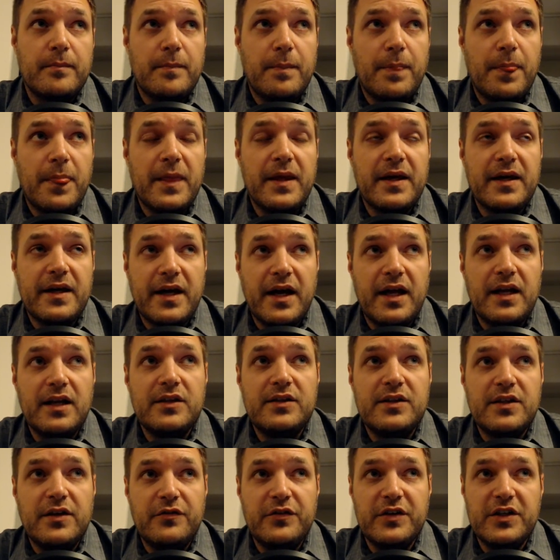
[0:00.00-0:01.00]

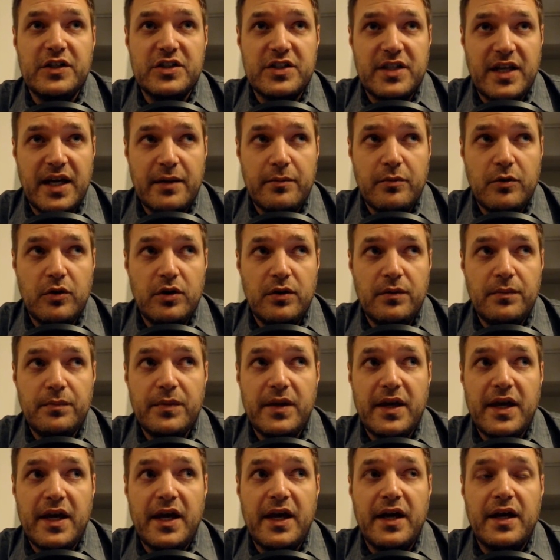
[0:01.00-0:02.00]
relatively stable,
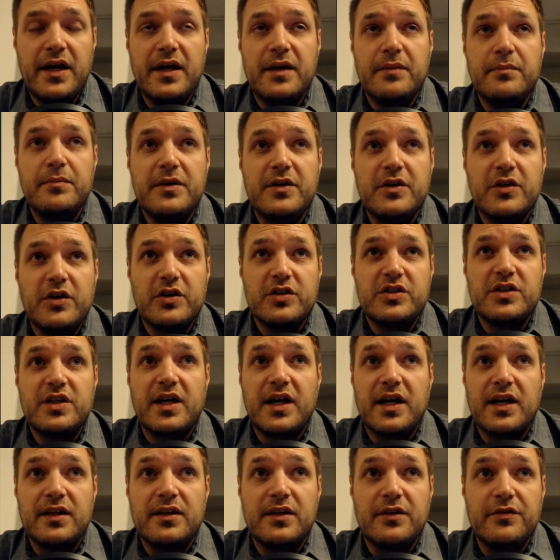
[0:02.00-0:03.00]
and because they're
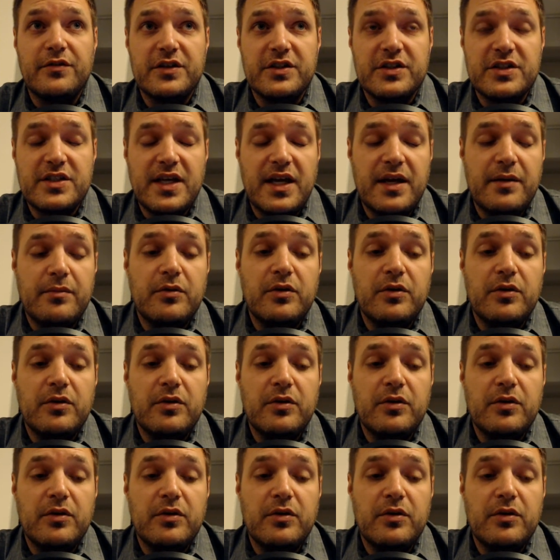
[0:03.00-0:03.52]
relatively stable,